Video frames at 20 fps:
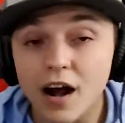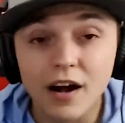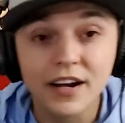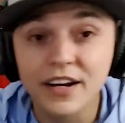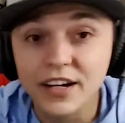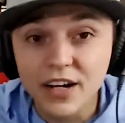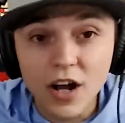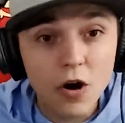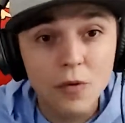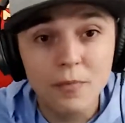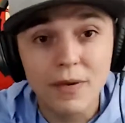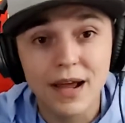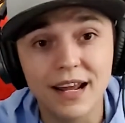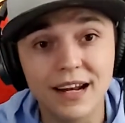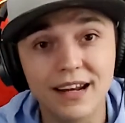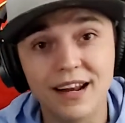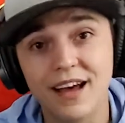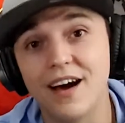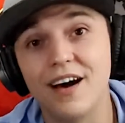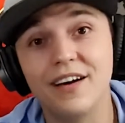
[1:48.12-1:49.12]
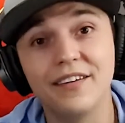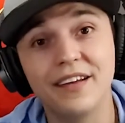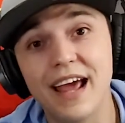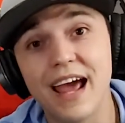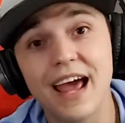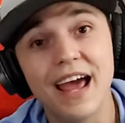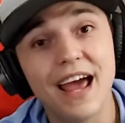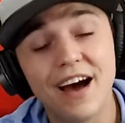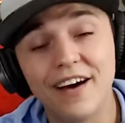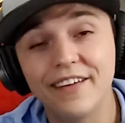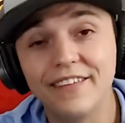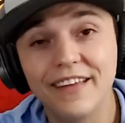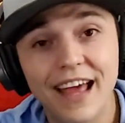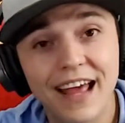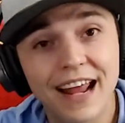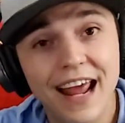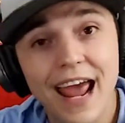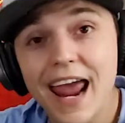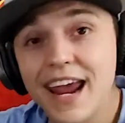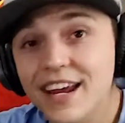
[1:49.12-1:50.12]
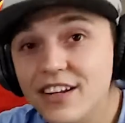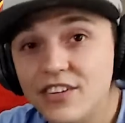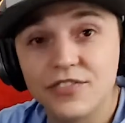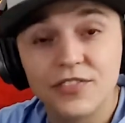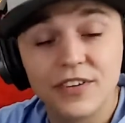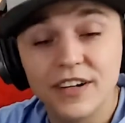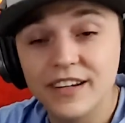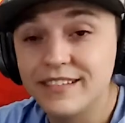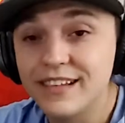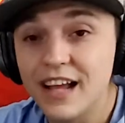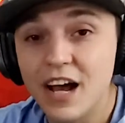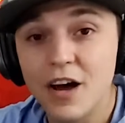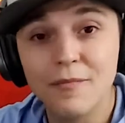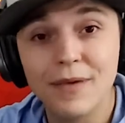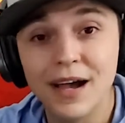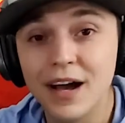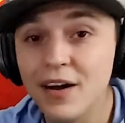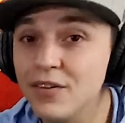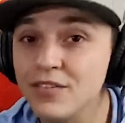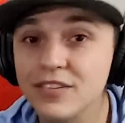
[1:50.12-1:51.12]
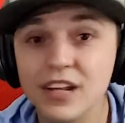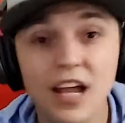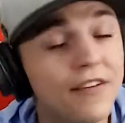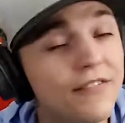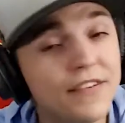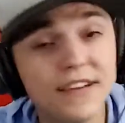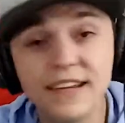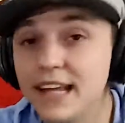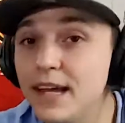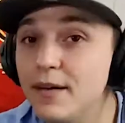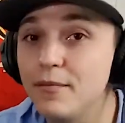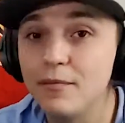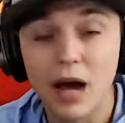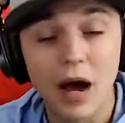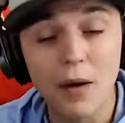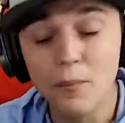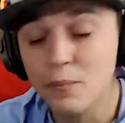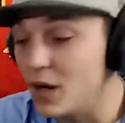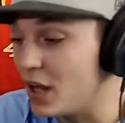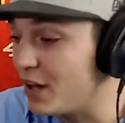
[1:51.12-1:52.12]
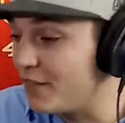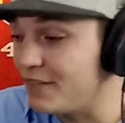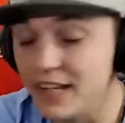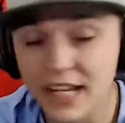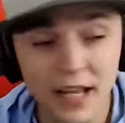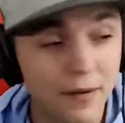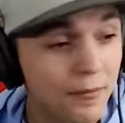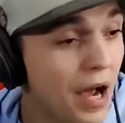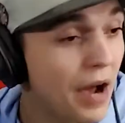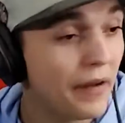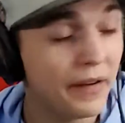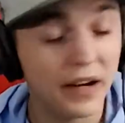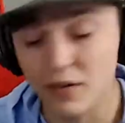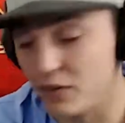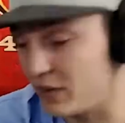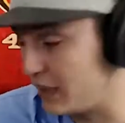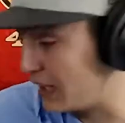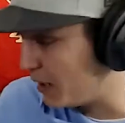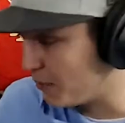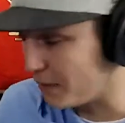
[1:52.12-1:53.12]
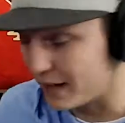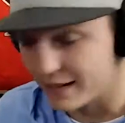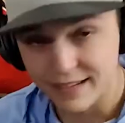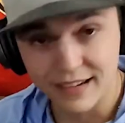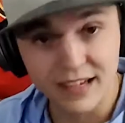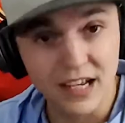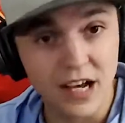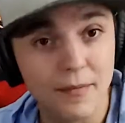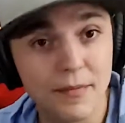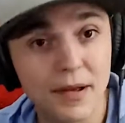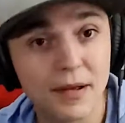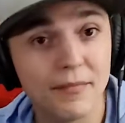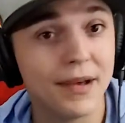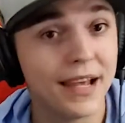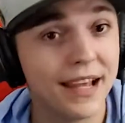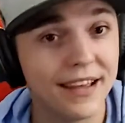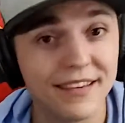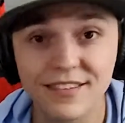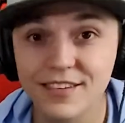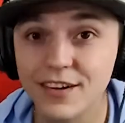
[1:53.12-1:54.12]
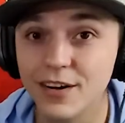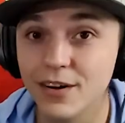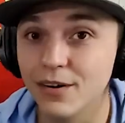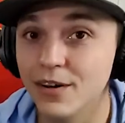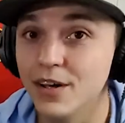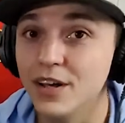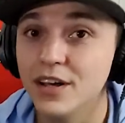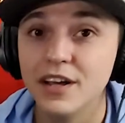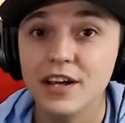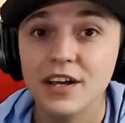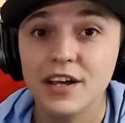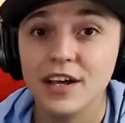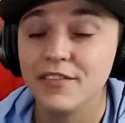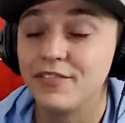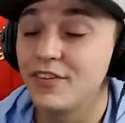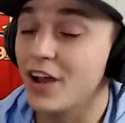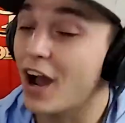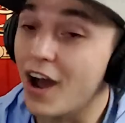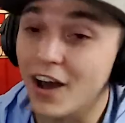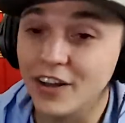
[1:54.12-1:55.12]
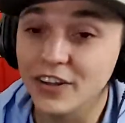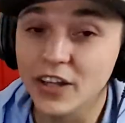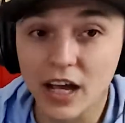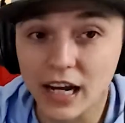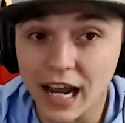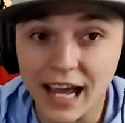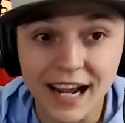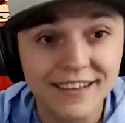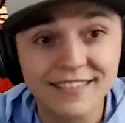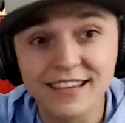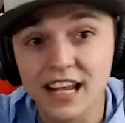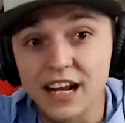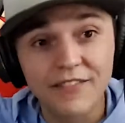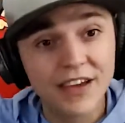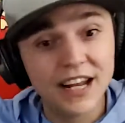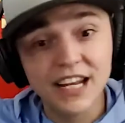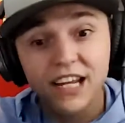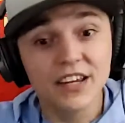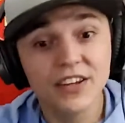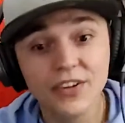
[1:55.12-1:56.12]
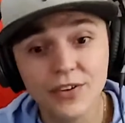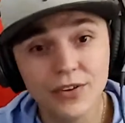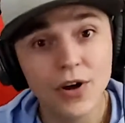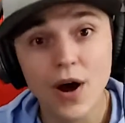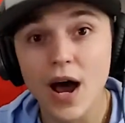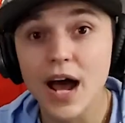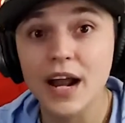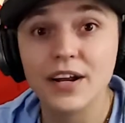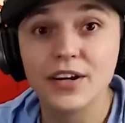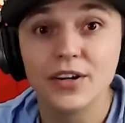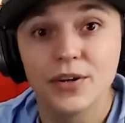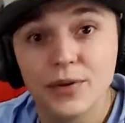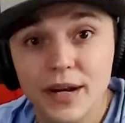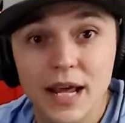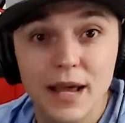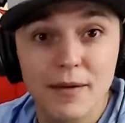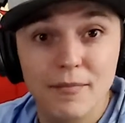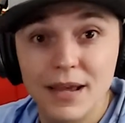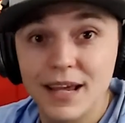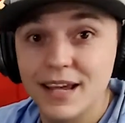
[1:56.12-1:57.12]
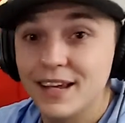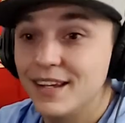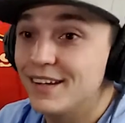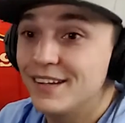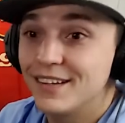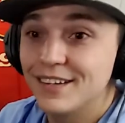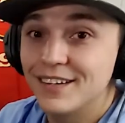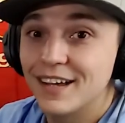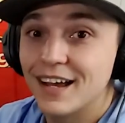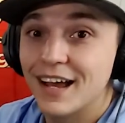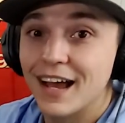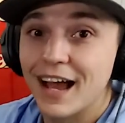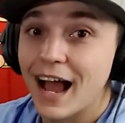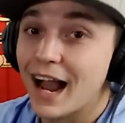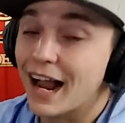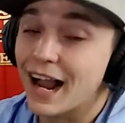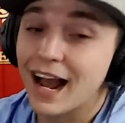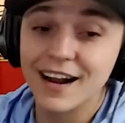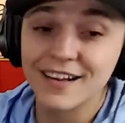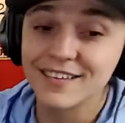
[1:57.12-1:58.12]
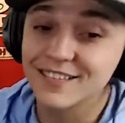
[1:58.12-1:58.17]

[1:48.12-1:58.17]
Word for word: already know, man. Like on that on that H freestyle, man, I was loving them. I'm loving them how those lyrics are coming, man. So if y'all know, like I said, if any of you know how to do that, man, I got